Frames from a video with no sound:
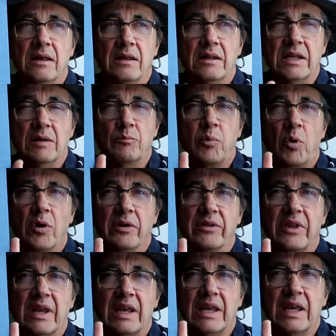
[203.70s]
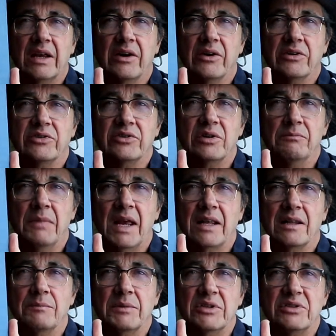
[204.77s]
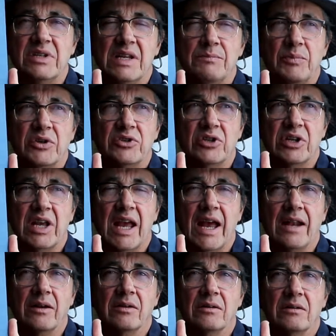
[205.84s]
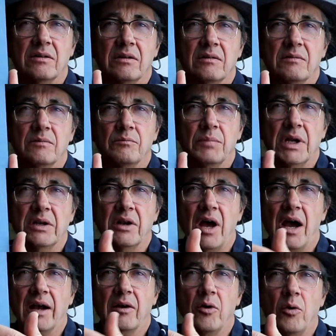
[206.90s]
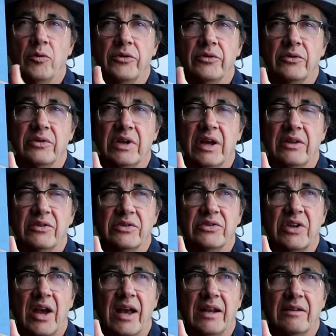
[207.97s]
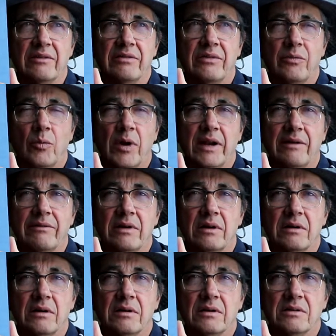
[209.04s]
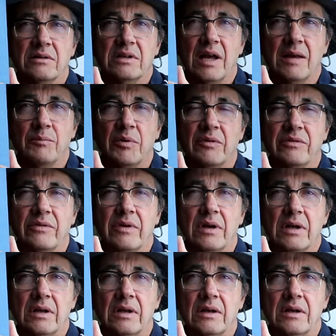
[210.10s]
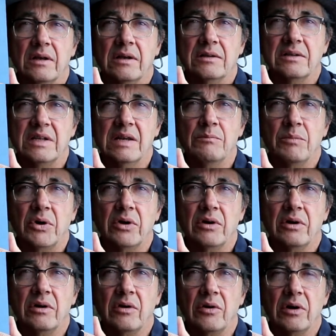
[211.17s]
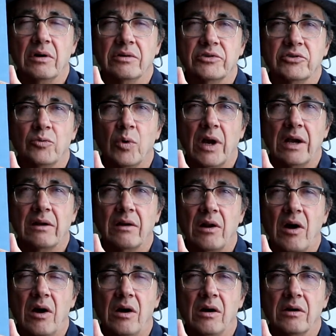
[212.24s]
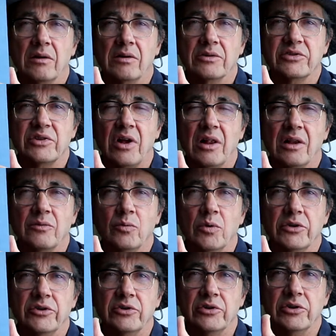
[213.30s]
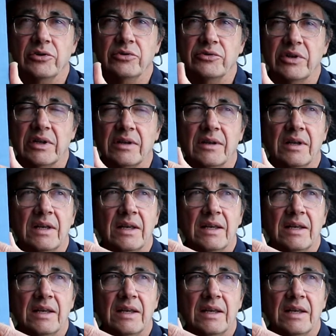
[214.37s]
And the important thing here is to make them as deep as you can but not go through the other side of whatever type of timber or square log or solid wood you're using.